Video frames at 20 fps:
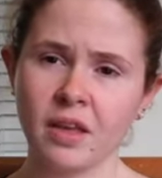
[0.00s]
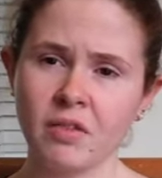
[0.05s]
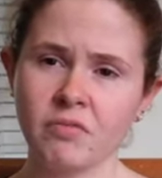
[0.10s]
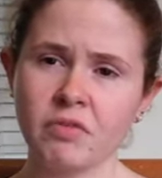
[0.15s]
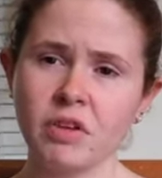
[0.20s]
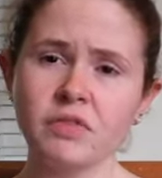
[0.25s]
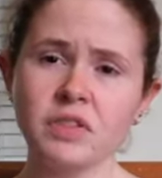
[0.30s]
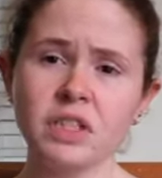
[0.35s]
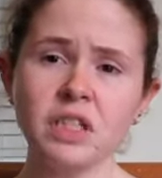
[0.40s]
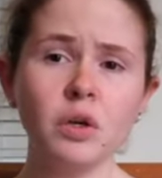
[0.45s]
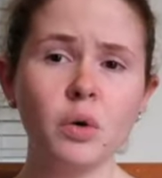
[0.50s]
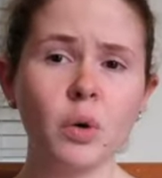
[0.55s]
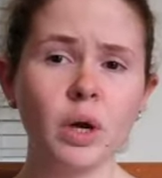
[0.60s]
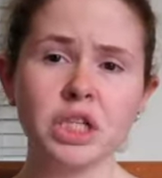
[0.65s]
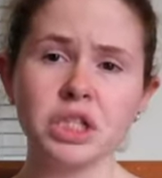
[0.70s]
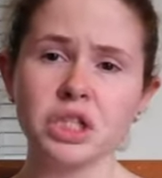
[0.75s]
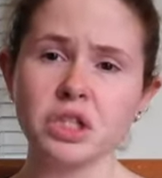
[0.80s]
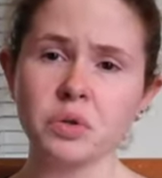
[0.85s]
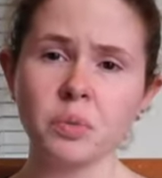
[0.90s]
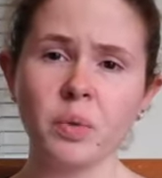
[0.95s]
15
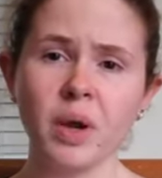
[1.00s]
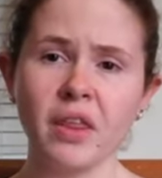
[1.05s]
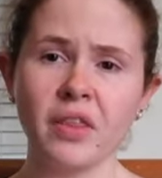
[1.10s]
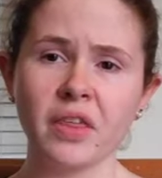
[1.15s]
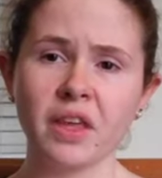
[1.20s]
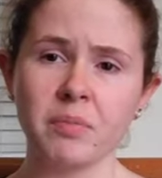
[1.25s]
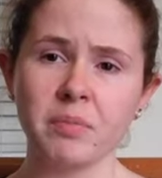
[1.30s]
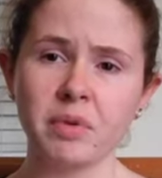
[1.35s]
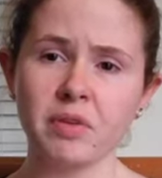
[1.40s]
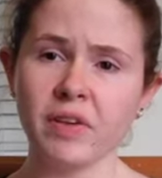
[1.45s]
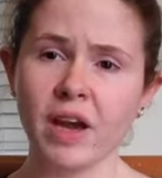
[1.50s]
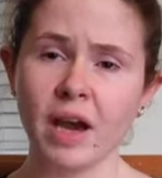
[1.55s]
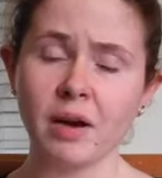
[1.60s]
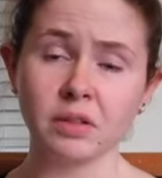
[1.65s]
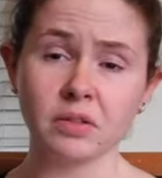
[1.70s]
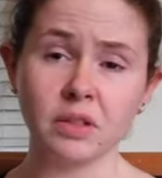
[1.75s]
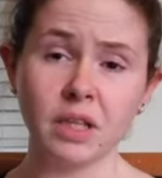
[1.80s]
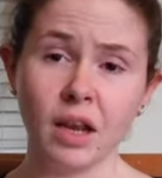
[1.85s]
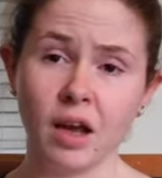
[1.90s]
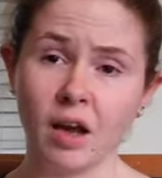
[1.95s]
questions with can be
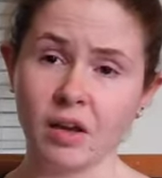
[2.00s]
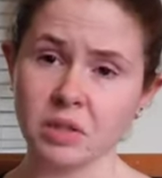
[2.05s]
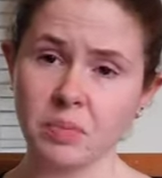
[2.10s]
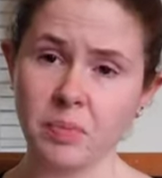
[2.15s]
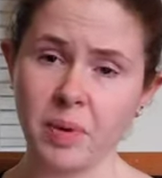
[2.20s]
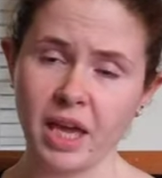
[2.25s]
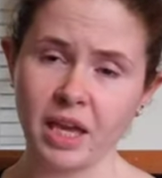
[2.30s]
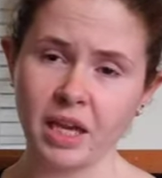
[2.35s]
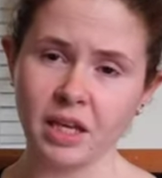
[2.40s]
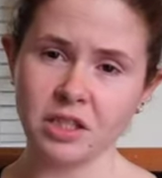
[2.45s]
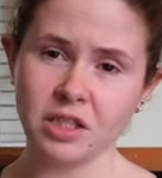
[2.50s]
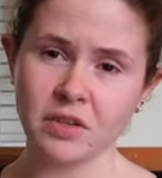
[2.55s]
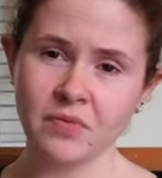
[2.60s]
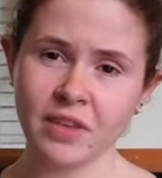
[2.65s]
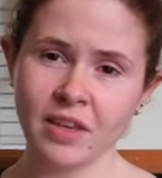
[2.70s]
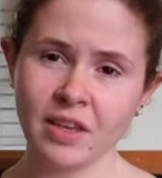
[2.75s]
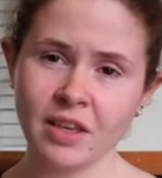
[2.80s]
found on the last page.